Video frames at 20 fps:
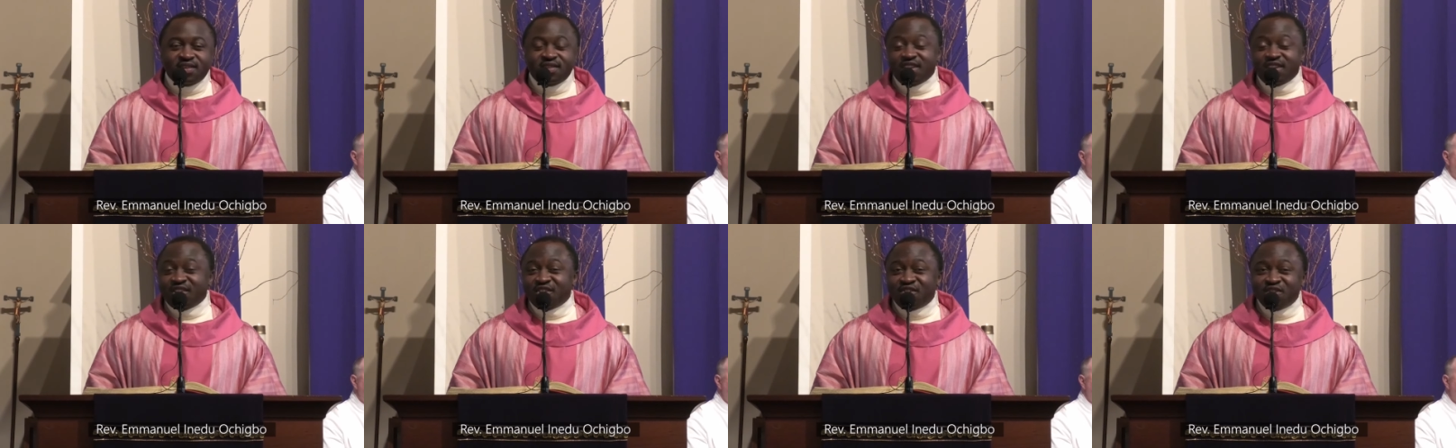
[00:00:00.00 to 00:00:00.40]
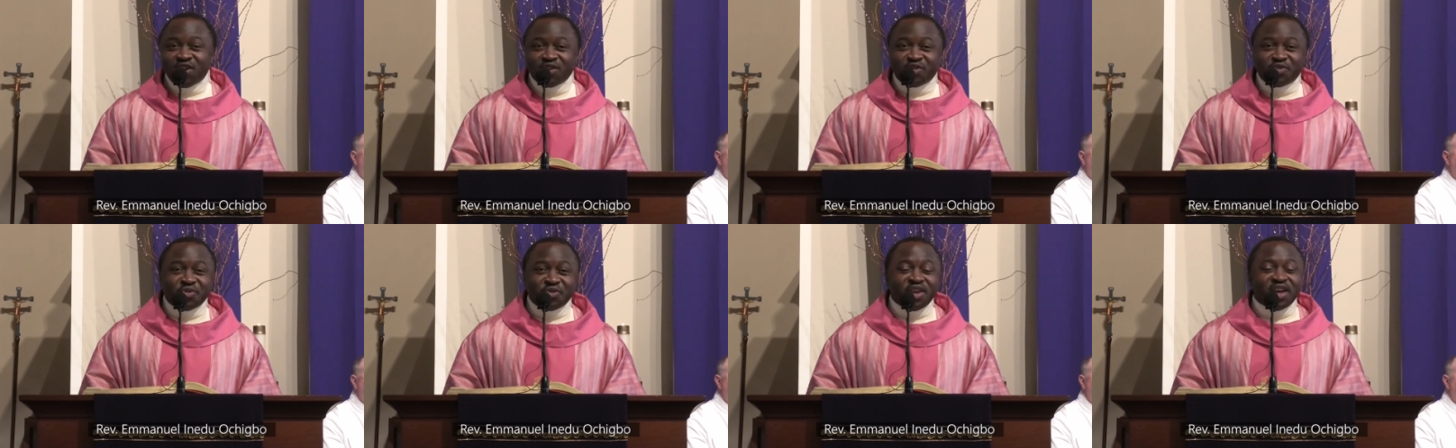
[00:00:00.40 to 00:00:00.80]
they did
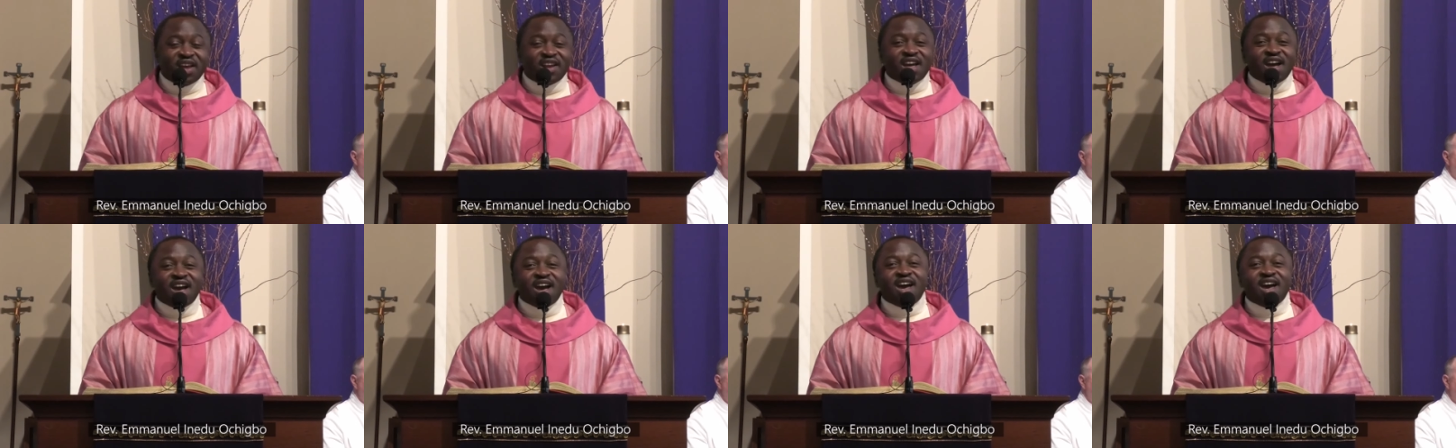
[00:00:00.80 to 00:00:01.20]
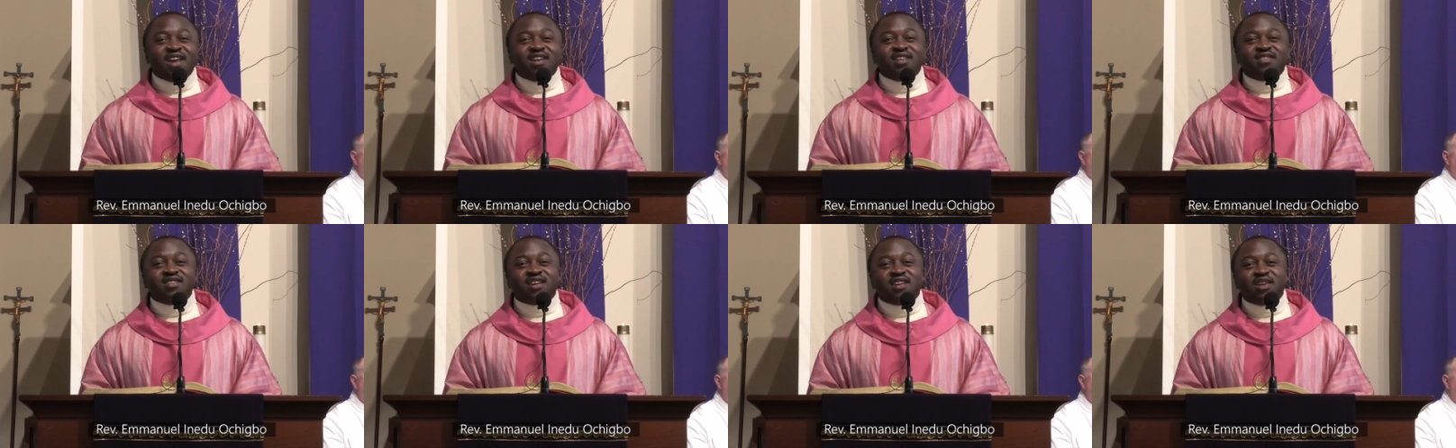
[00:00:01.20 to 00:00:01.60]
not
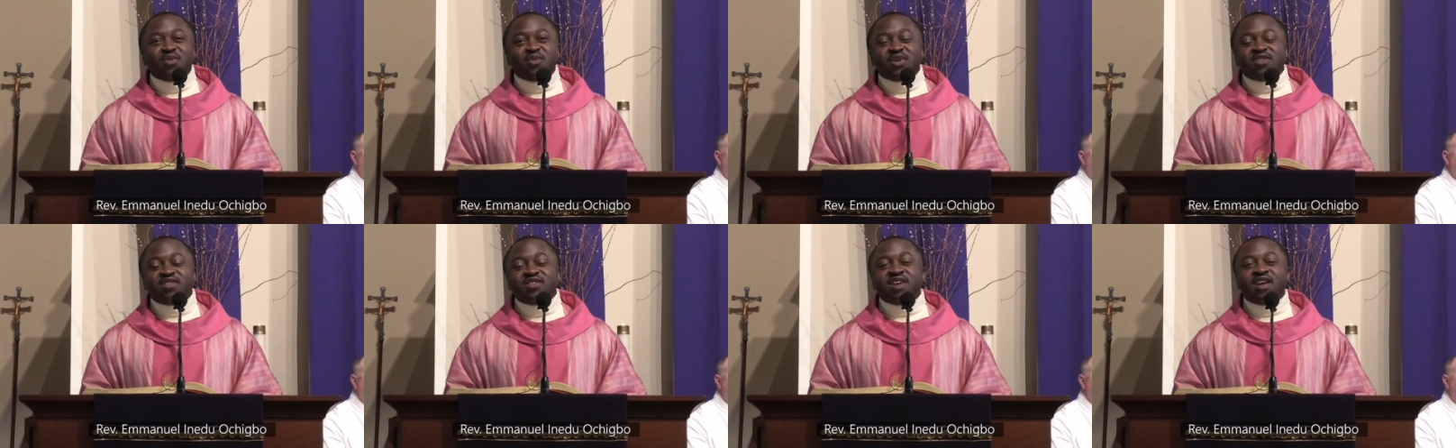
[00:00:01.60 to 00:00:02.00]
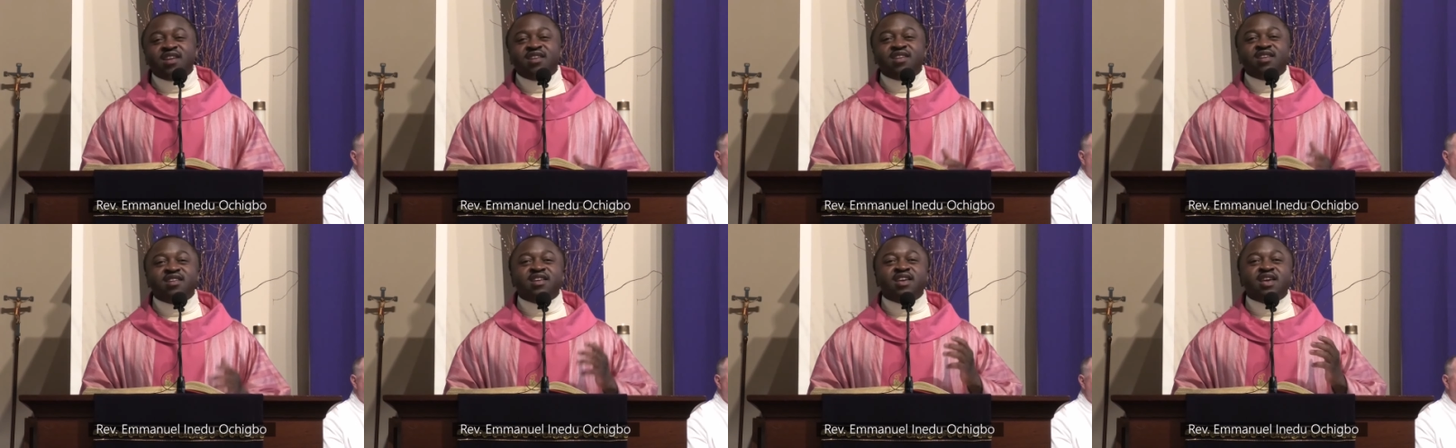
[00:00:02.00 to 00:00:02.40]
realize that they were
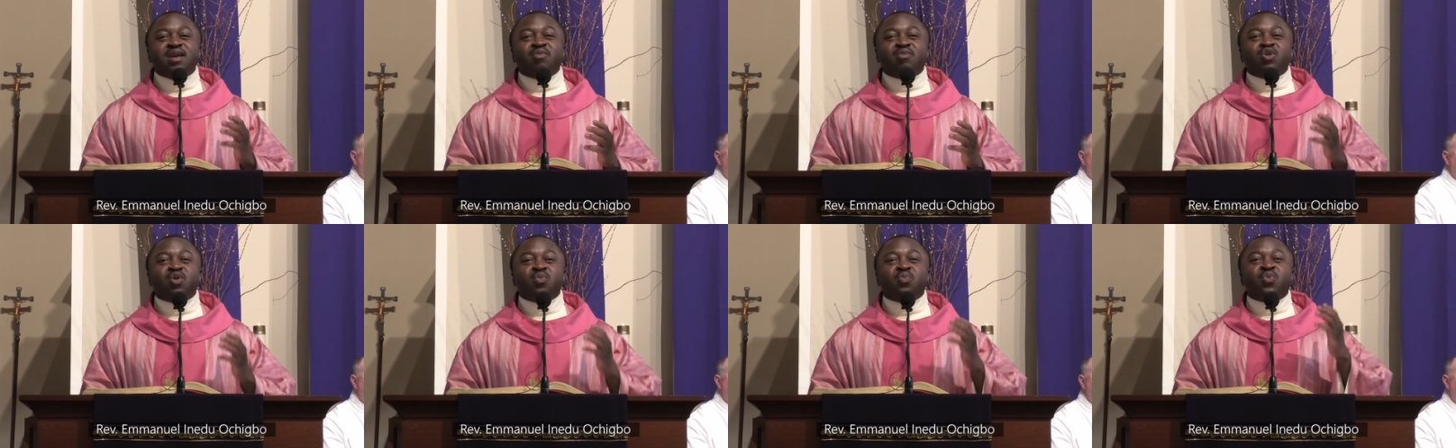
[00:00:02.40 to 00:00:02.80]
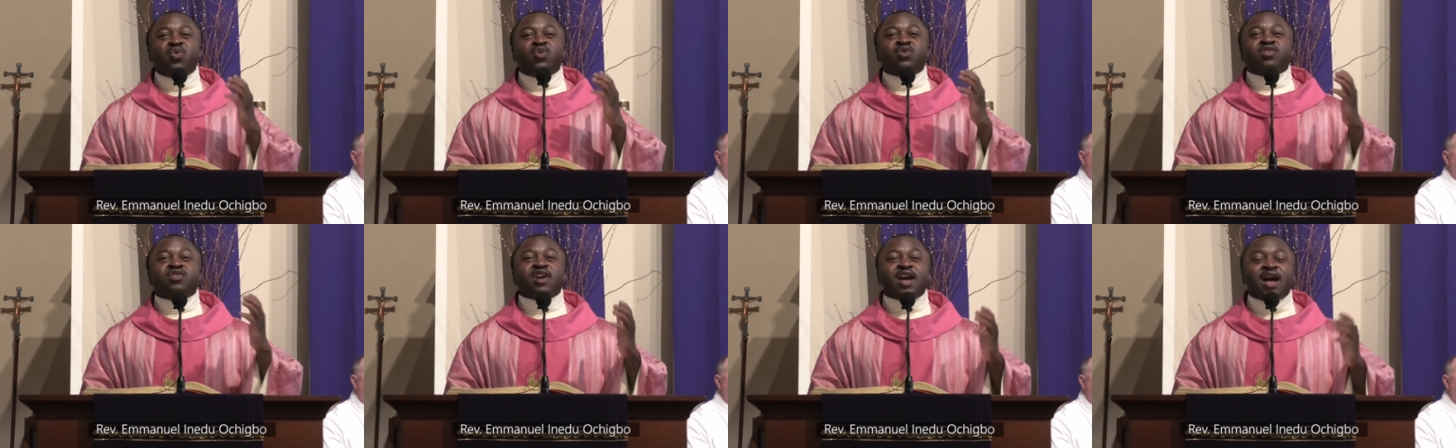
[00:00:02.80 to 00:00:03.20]
sending him to
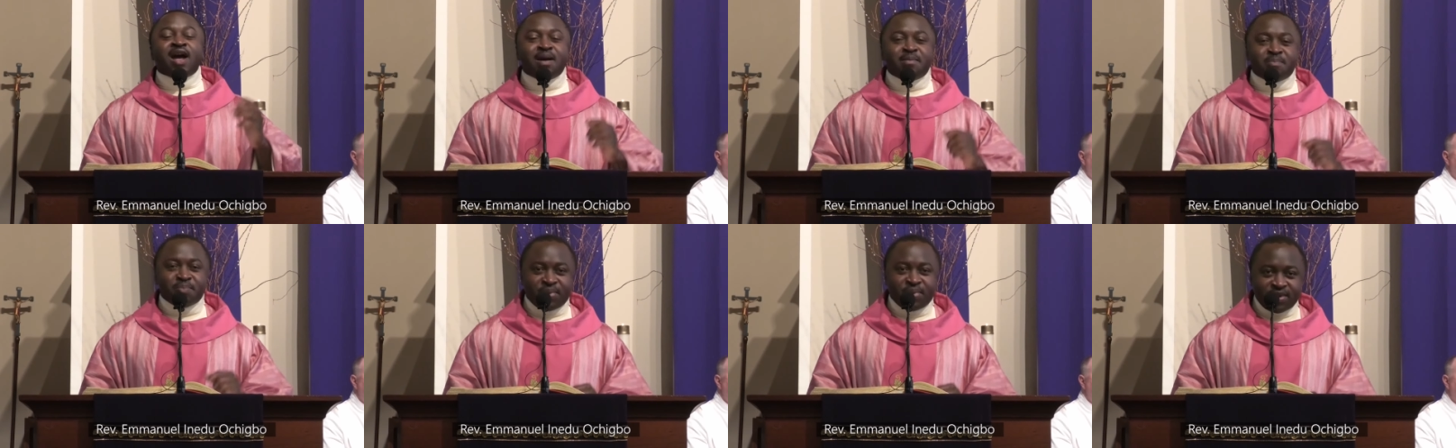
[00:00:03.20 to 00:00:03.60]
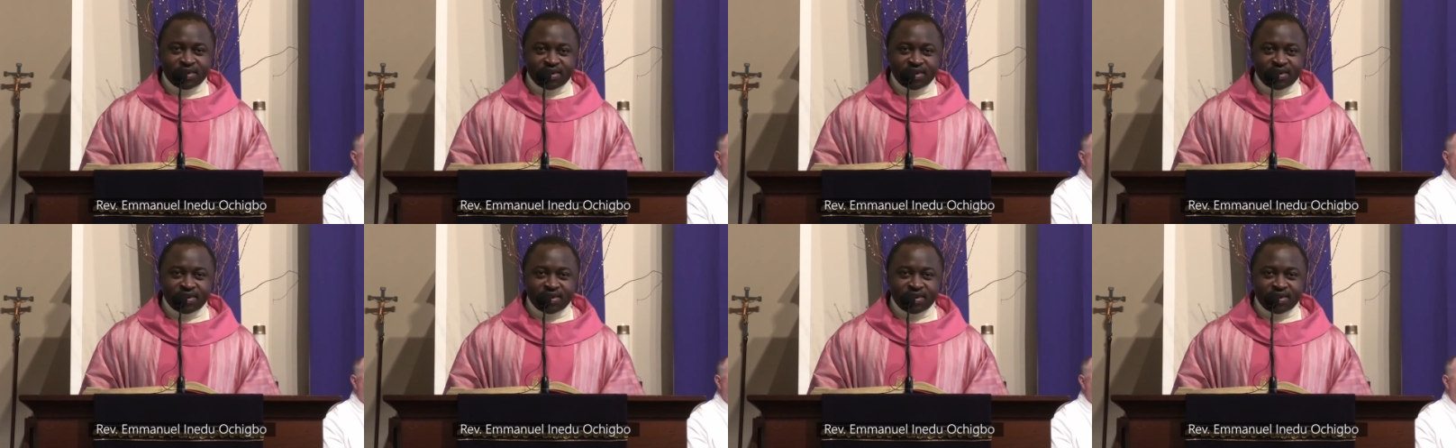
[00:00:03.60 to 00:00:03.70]
boot camp